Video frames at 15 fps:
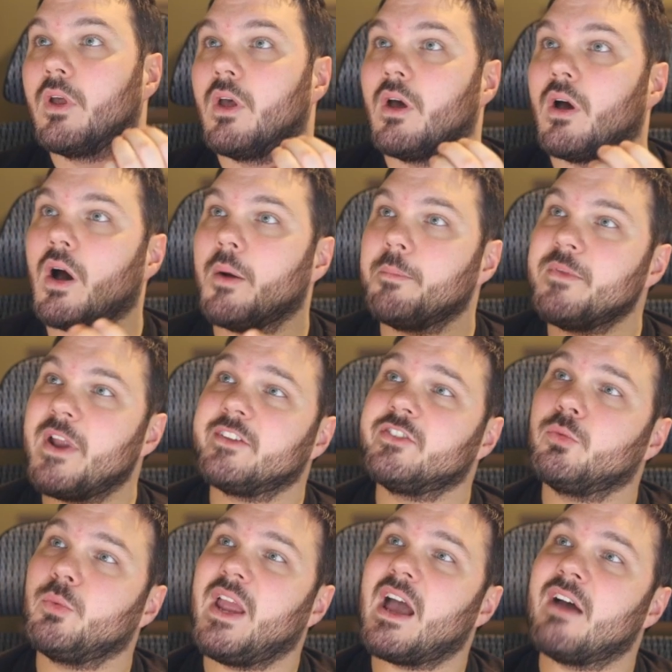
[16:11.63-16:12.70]
Up
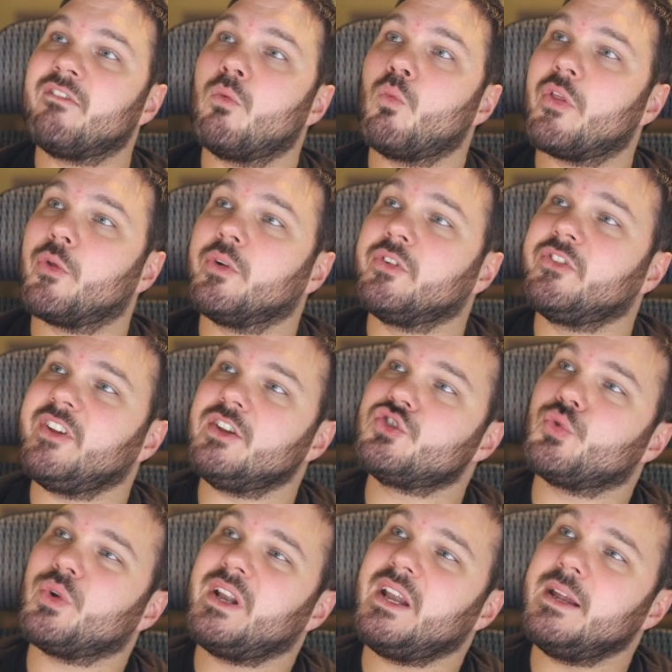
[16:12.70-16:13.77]
next, we have Weatherseed
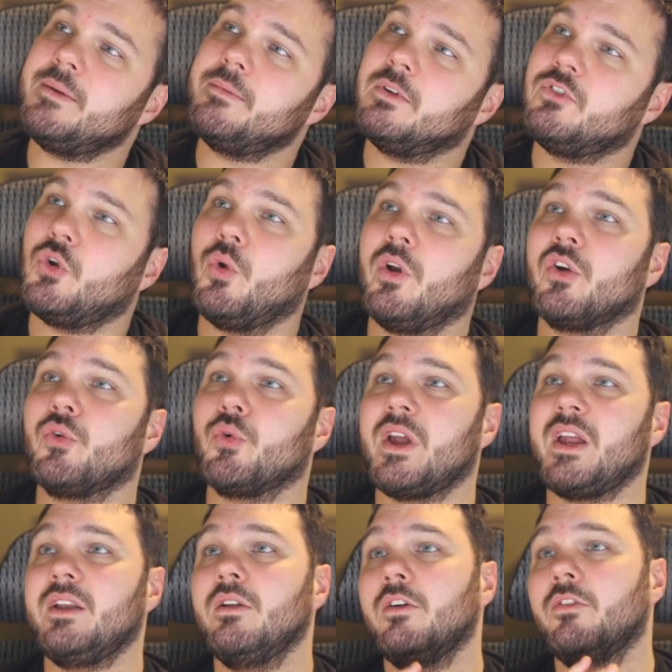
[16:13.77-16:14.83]
Treaty, 2 and a
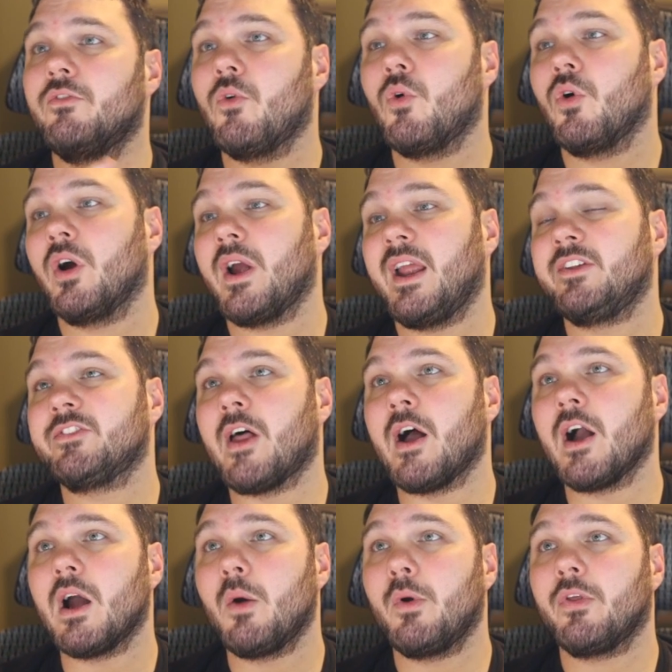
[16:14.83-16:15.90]
green for a
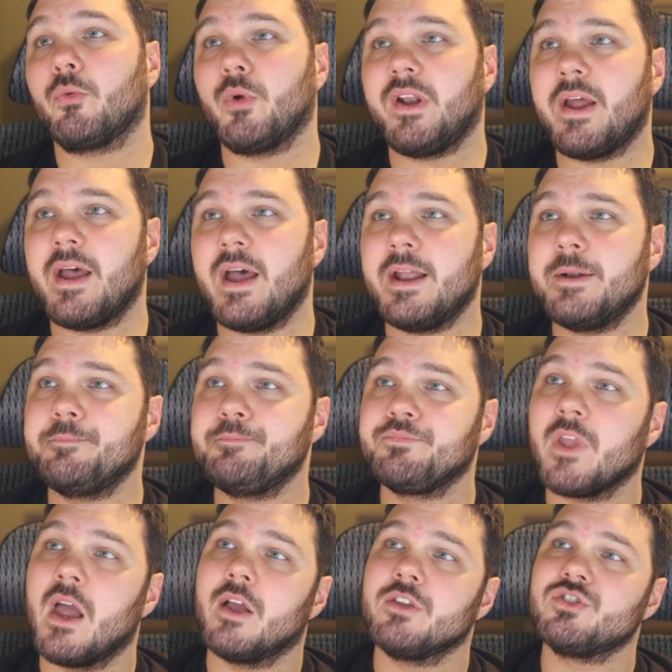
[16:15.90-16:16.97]
saga with read ahead.
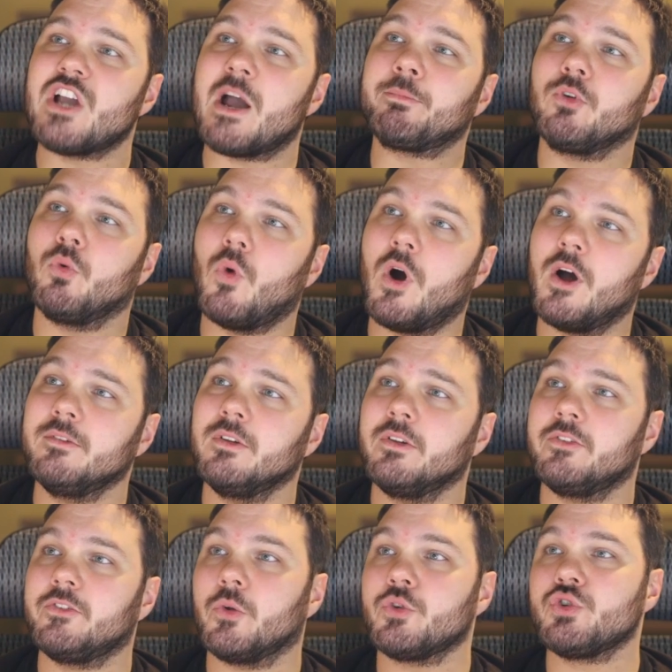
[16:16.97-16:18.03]
Chapter 1,
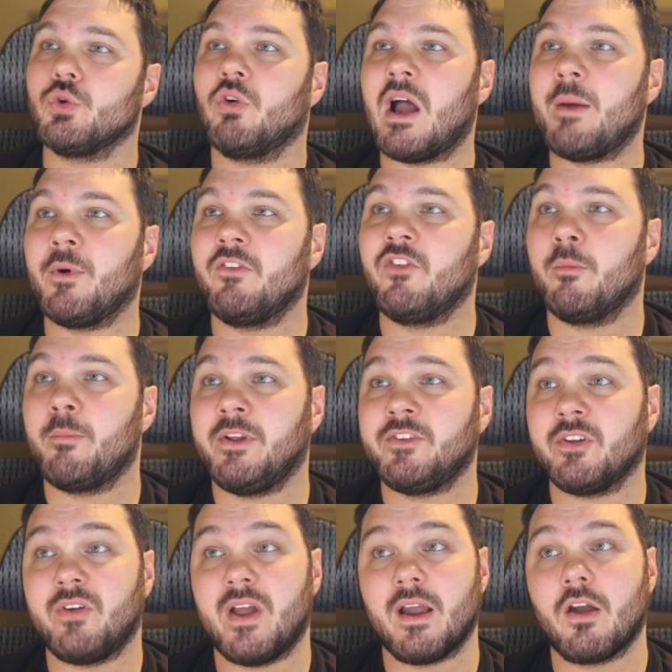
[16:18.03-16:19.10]
search your library for a
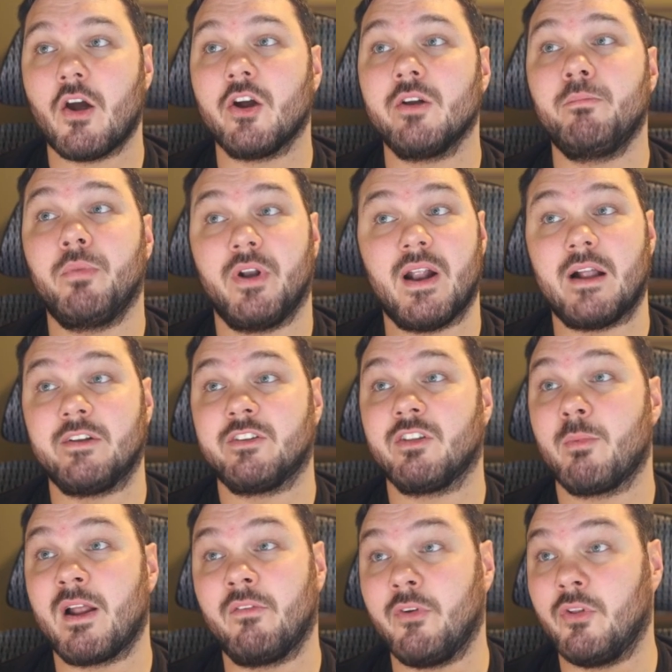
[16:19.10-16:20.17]
basic land card, put it onto the
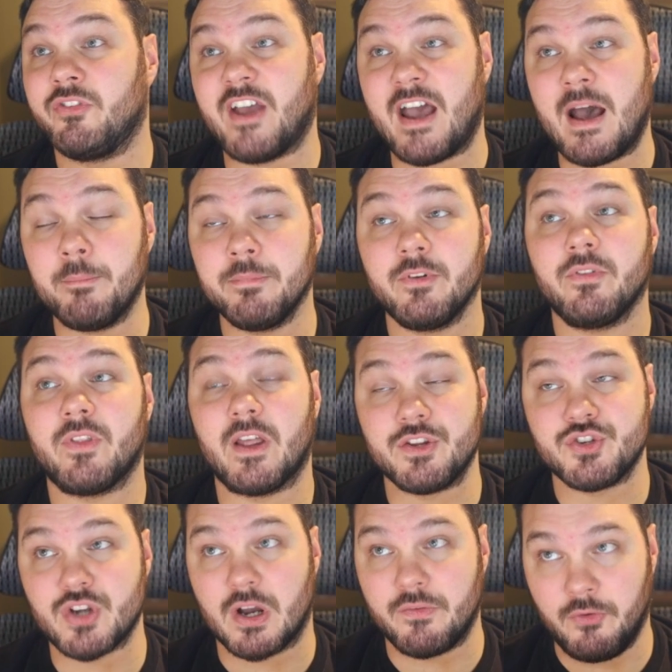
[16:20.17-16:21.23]
battlefield tapped, then
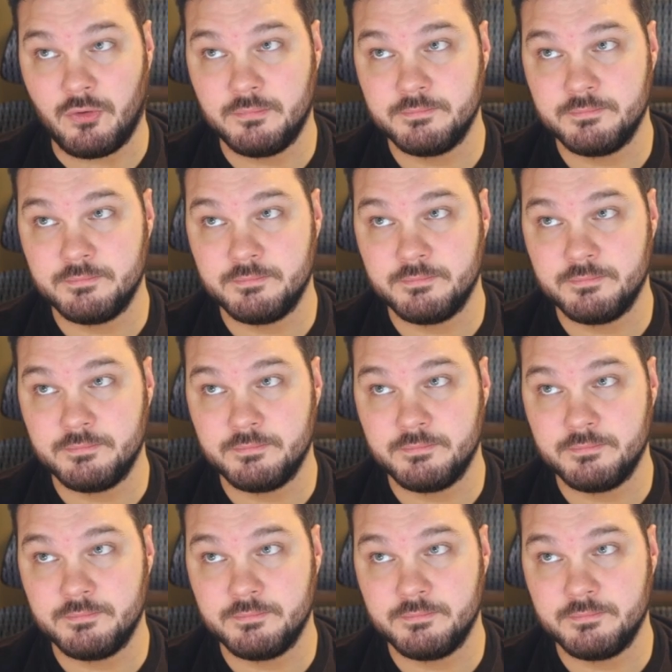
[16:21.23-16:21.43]
shuffle.